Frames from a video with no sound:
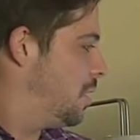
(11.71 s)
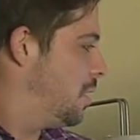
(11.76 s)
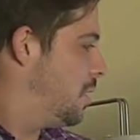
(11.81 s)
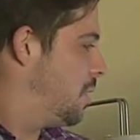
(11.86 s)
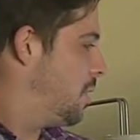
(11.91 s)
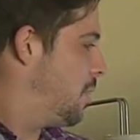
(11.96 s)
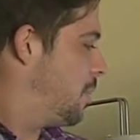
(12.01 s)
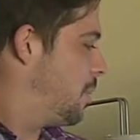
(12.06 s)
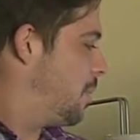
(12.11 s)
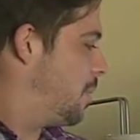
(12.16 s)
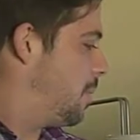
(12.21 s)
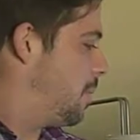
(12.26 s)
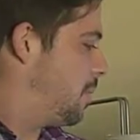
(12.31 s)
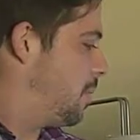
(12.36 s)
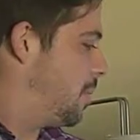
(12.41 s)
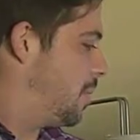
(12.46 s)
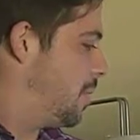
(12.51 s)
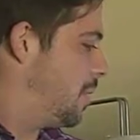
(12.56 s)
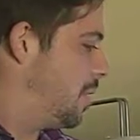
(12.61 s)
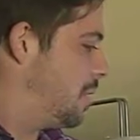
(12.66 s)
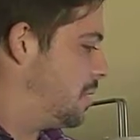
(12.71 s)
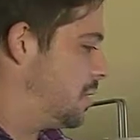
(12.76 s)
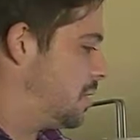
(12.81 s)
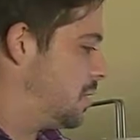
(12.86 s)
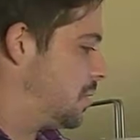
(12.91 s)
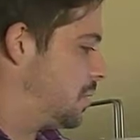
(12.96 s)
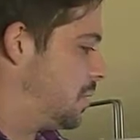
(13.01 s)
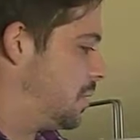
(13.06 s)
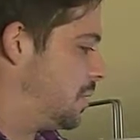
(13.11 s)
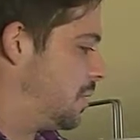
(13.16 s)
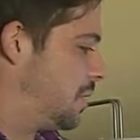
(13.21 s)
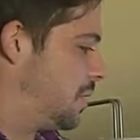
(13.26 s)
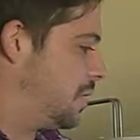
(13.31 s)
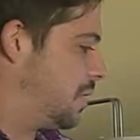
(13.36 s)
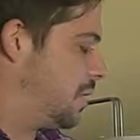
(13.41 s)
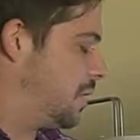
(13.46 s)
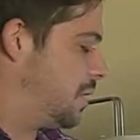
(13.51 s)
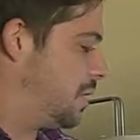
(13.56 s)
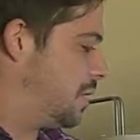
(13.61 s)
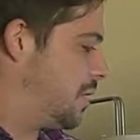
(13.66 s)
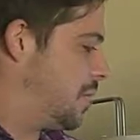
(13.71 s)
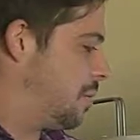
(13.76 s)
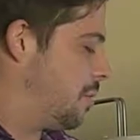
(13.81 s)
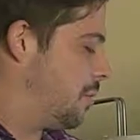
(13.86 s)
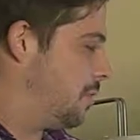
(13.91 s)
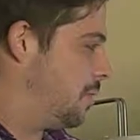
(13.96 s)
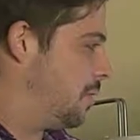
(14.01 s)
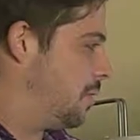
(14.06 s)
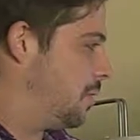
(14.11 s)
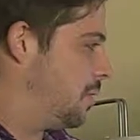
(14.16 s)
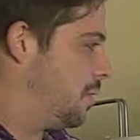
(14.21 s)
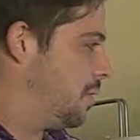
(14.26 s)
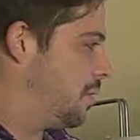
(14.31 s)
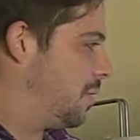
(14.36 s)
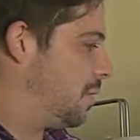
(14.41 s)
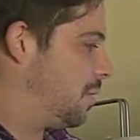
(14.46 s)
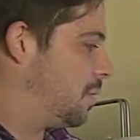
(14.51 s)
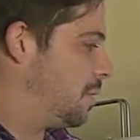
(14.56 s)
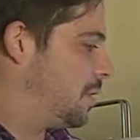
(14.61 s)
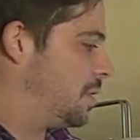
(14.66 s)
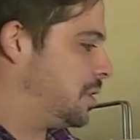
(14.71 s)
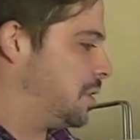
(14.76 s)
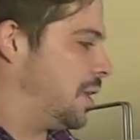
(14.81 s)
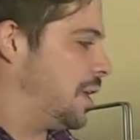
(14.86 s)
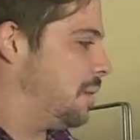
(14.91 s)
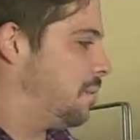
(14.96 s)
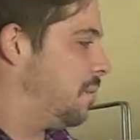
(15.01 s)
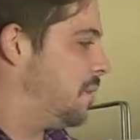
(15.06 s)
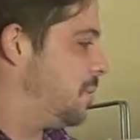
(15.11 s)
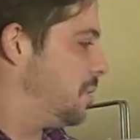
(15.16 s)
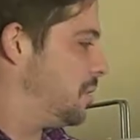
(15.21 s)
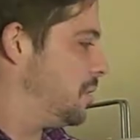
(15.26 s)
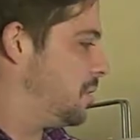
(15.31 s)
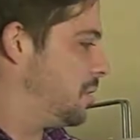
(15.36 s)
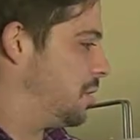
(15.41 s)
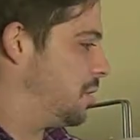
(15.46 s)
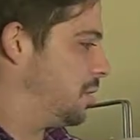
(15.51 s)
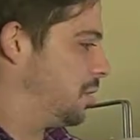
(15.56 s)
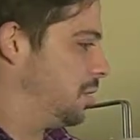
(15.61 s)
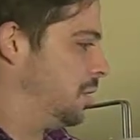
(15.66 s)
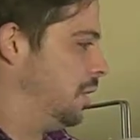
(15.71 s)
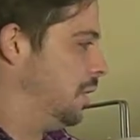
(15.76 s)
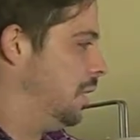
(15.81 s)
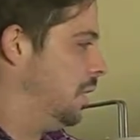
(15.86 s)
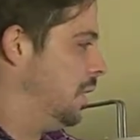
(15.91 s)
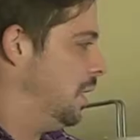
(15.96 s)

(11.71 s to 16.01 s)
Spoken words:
I'm going to begin just with a review of a PCA pump in general.